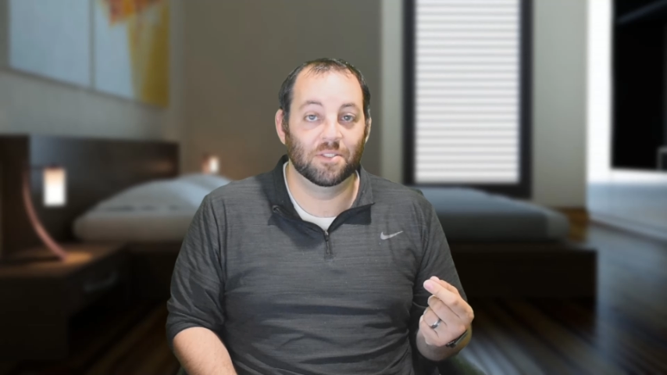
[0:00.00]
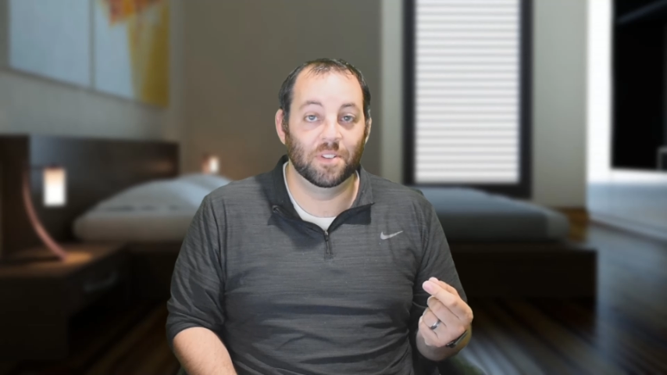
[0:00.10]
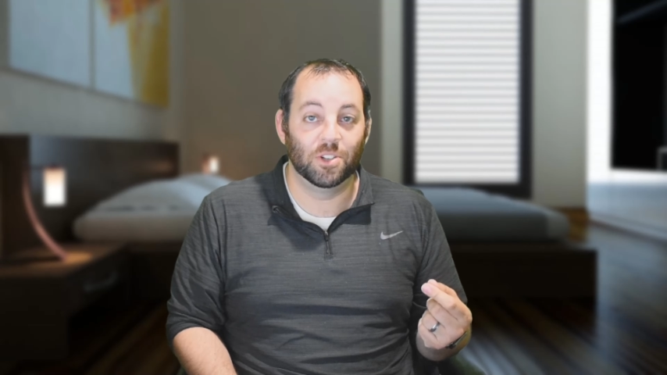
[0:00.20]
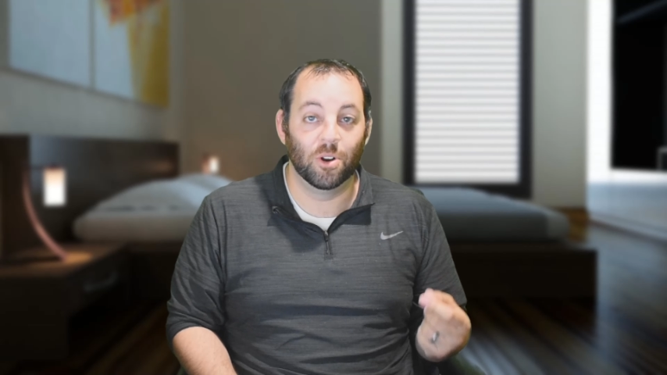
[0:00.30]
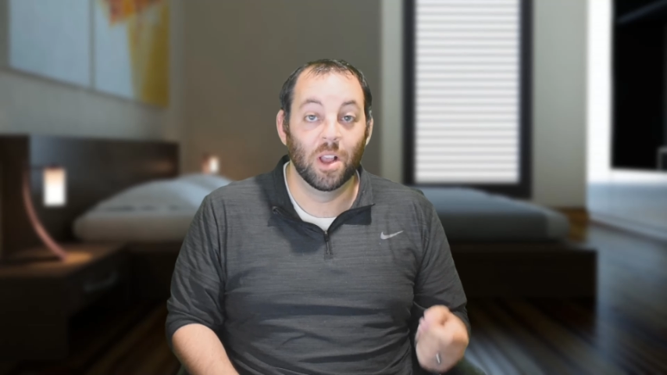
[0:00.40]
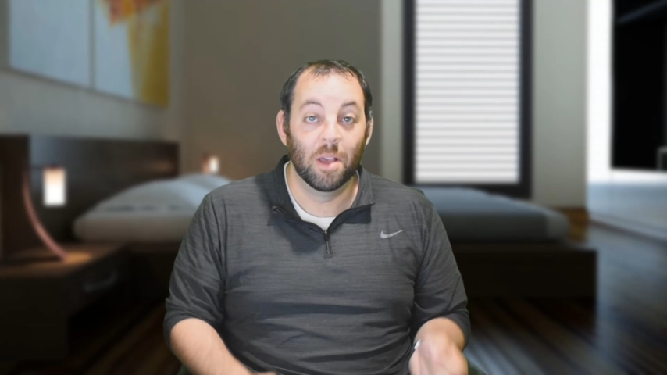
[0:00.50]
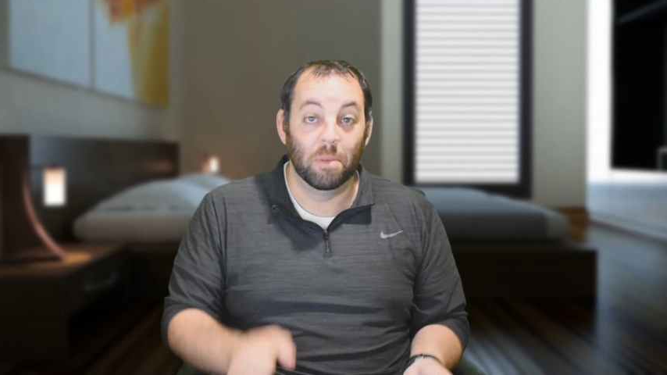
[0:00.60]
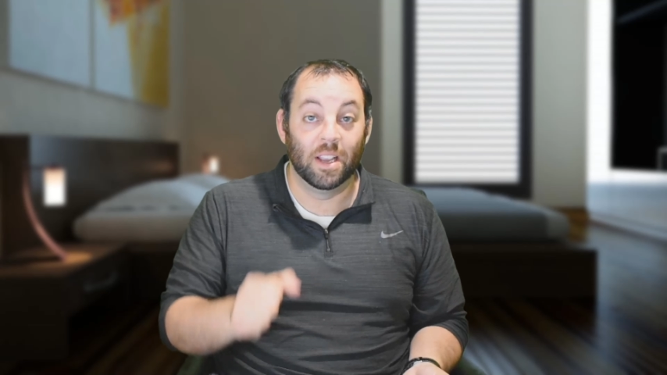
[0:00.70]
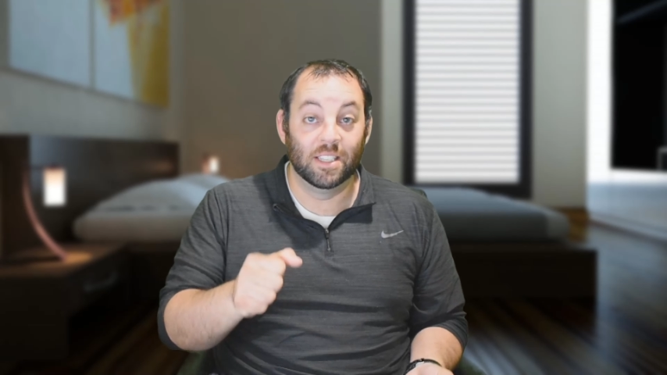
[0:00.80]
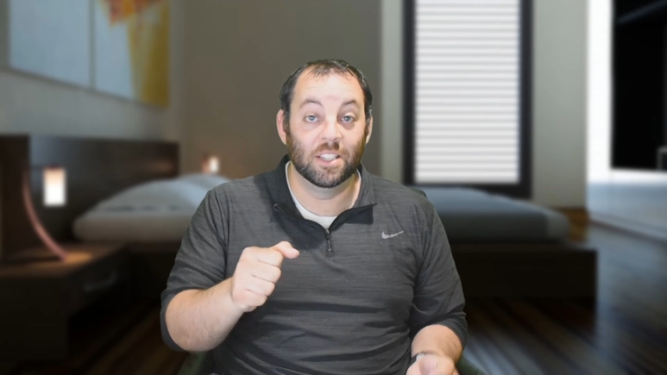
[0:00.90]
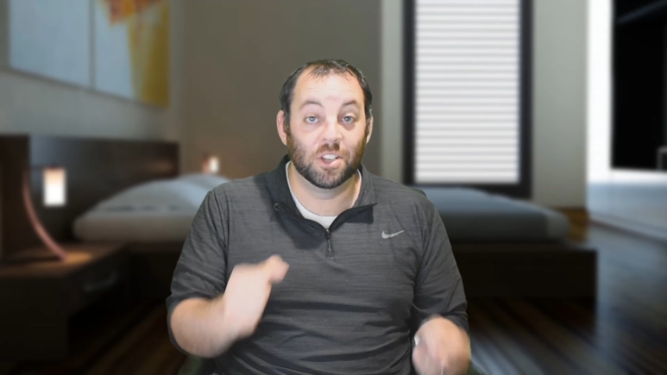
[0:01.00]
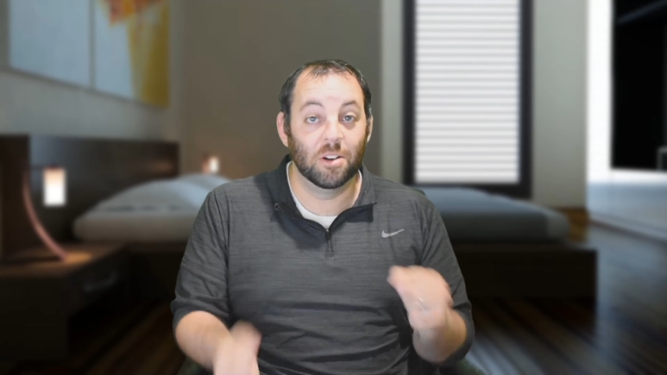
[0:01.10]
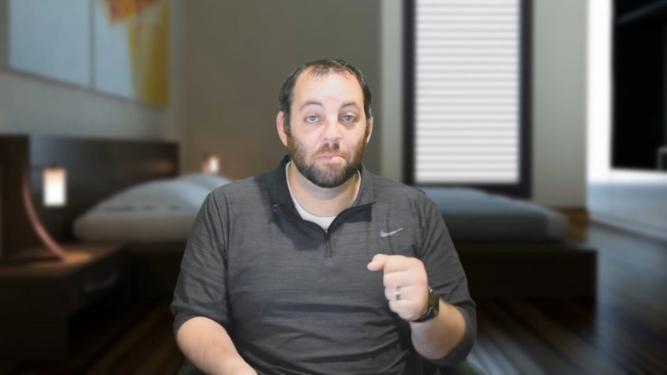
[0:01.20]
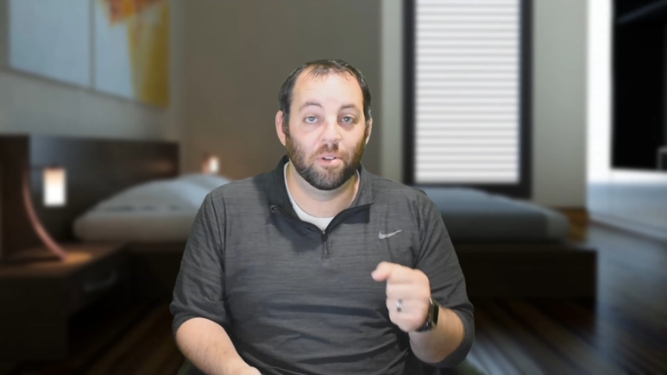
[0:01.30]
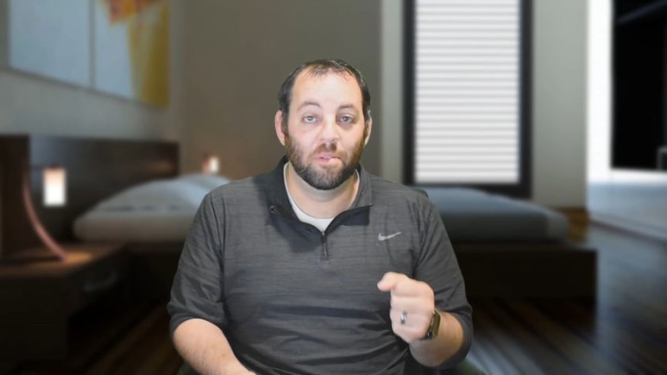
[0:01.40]
feature, because it's going to
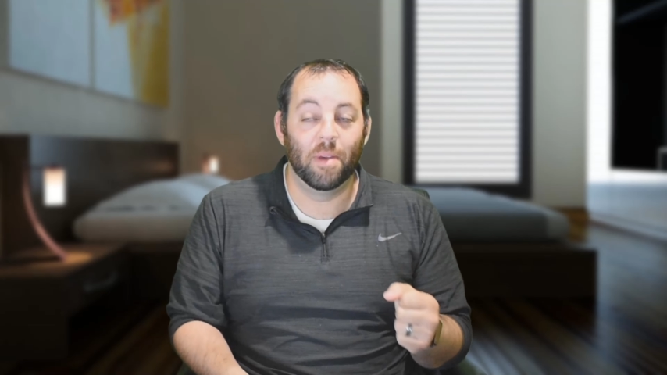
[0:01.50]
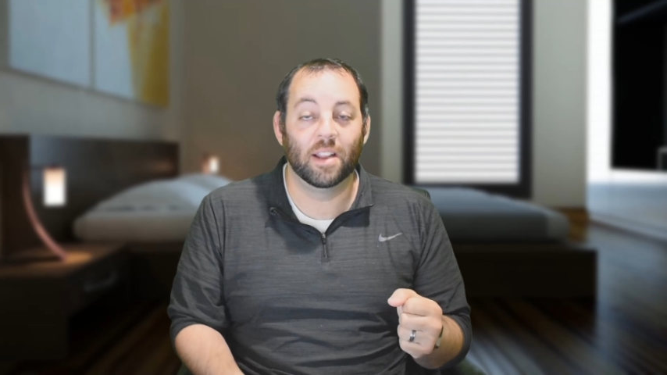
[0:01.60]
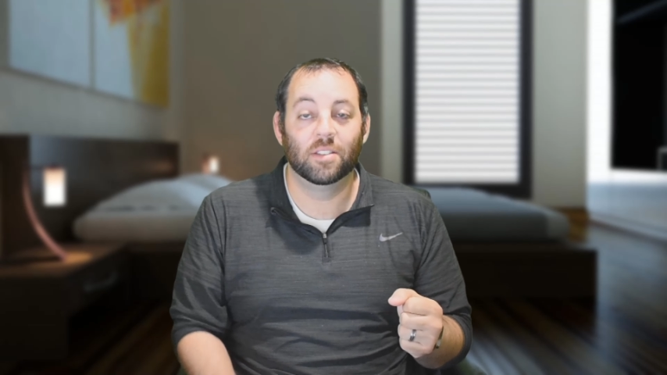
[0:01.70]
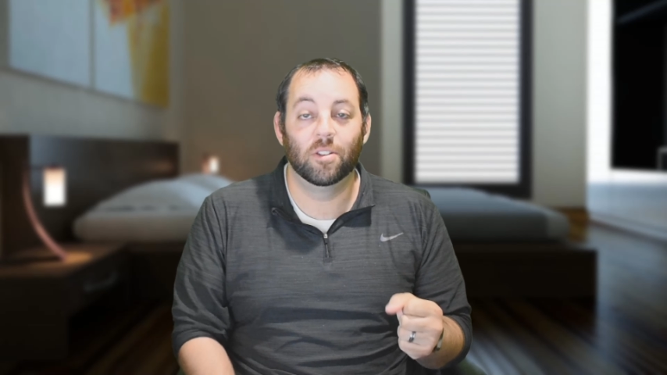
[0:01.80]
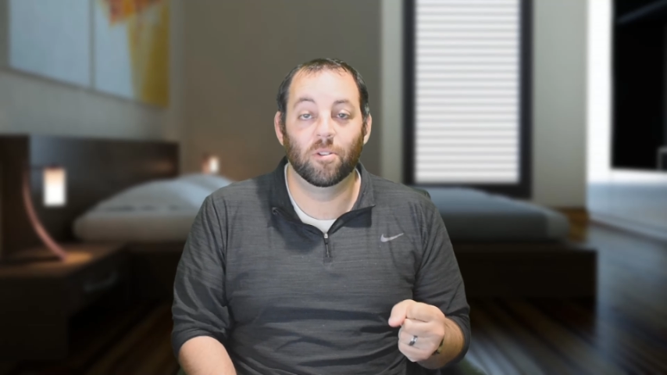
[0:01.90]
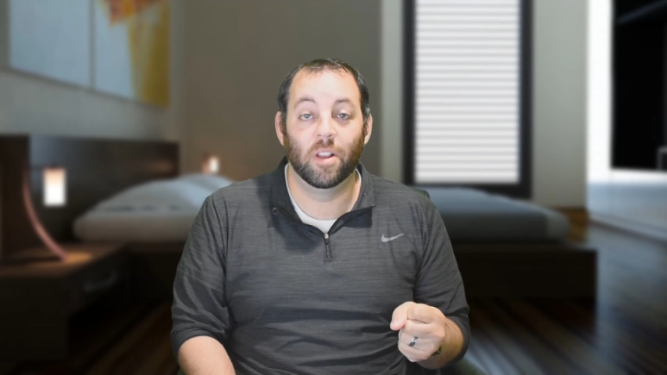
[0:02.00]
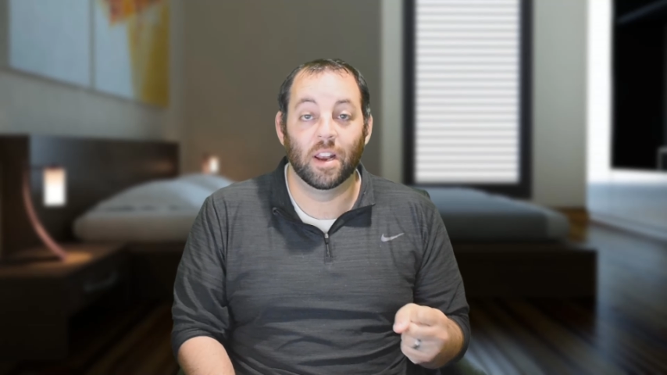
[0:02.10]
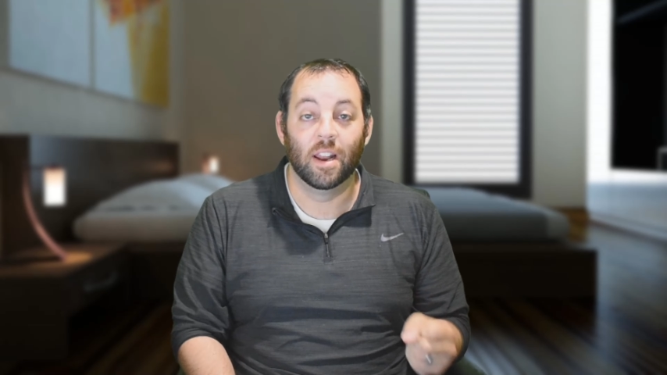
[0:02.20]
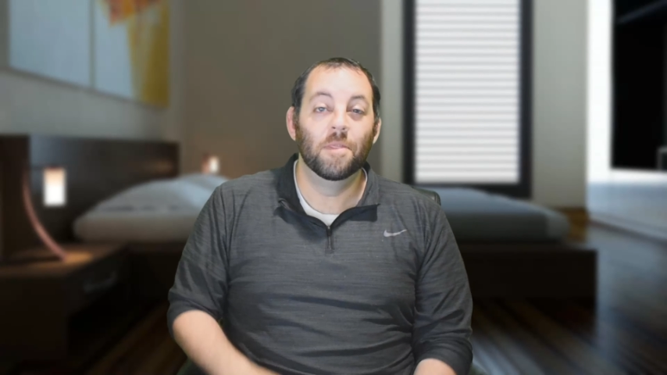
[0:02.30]
pull them back into their lane.